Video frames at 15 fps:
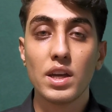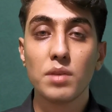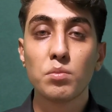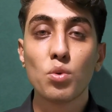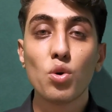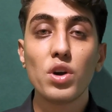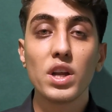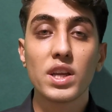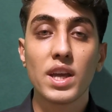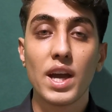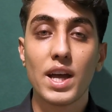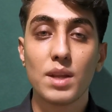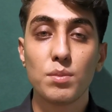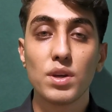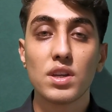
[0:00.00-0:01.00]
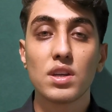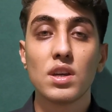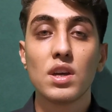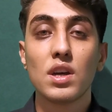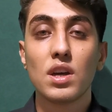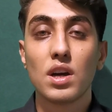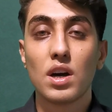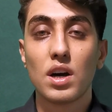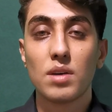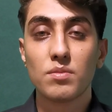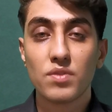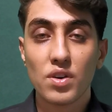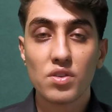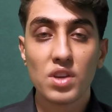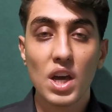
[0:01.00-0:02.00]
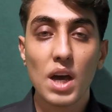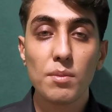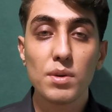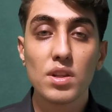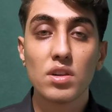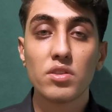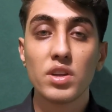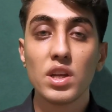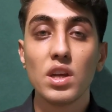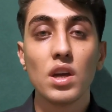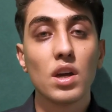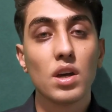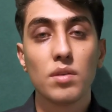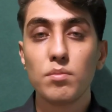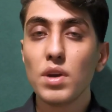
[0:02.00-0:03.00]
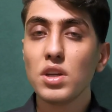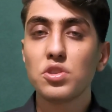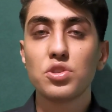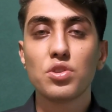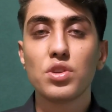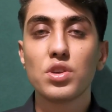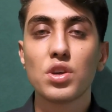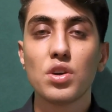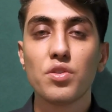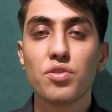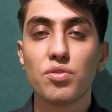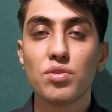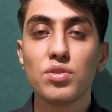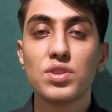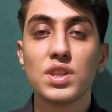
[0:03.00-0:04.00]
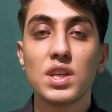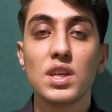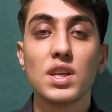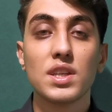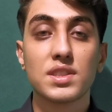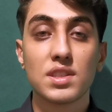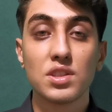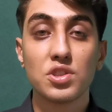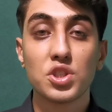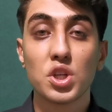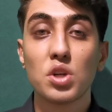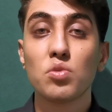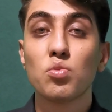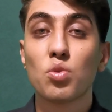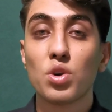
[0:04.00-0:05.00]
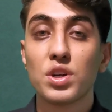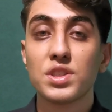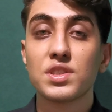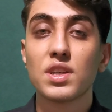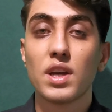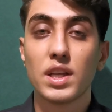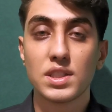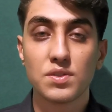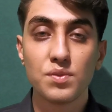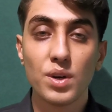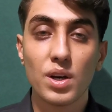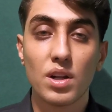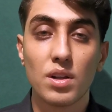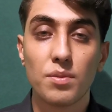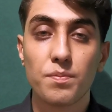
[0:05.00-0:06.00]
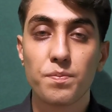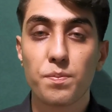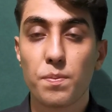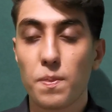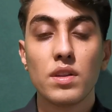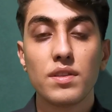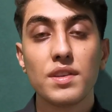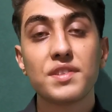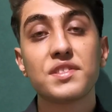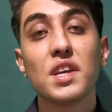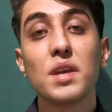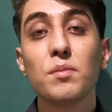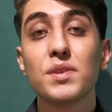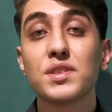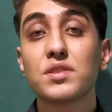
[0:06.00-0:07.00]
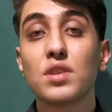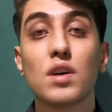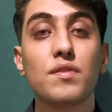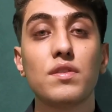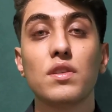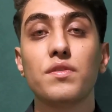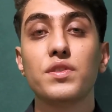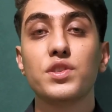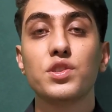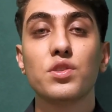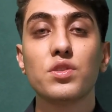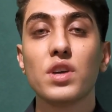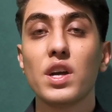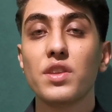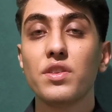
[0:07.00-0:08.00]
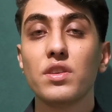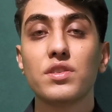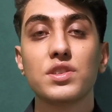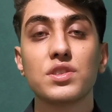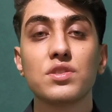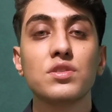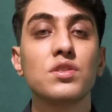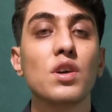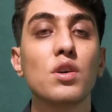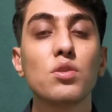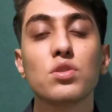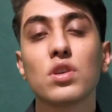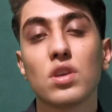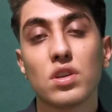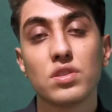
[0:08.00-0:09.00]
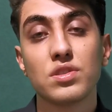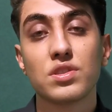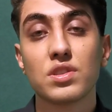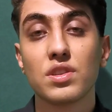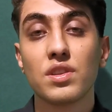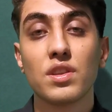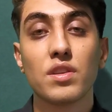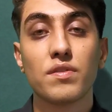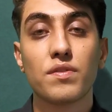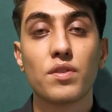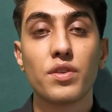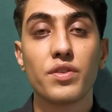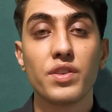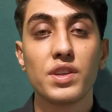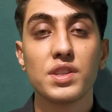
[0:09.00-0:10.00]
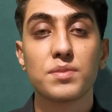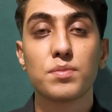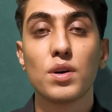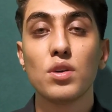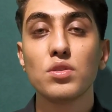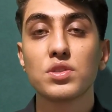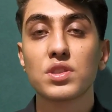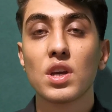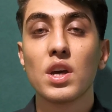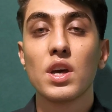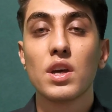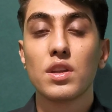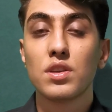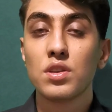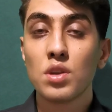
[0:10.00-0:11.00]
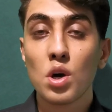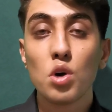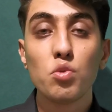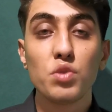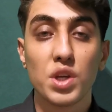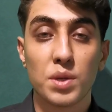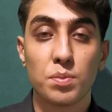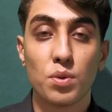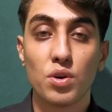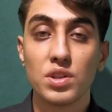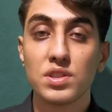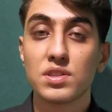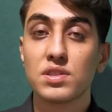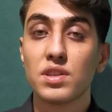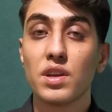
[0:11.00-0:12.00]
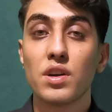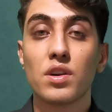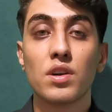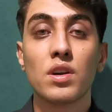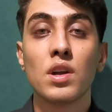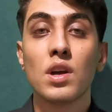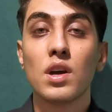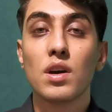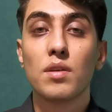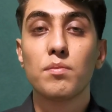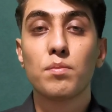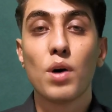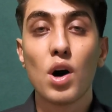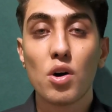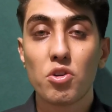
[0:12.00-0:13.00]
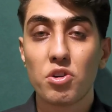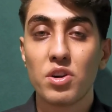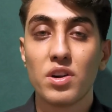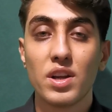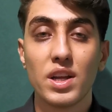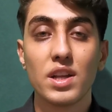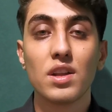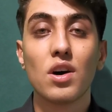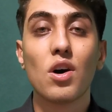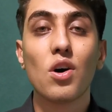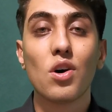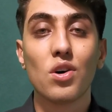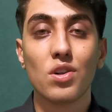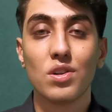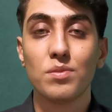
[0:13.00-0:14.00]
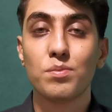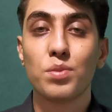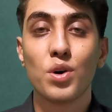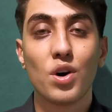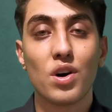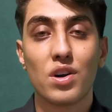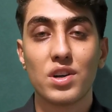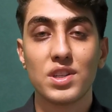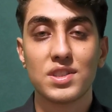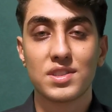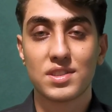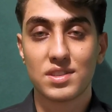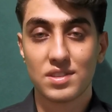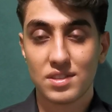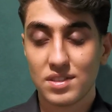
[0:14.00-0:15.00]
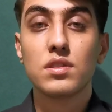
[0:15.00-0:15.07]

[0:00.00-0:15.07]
more academic vocabulary, make sure you go through the essential words as well. The same as TOEFL official guide, there's no concern for these books, no weak points. They're power at all parts.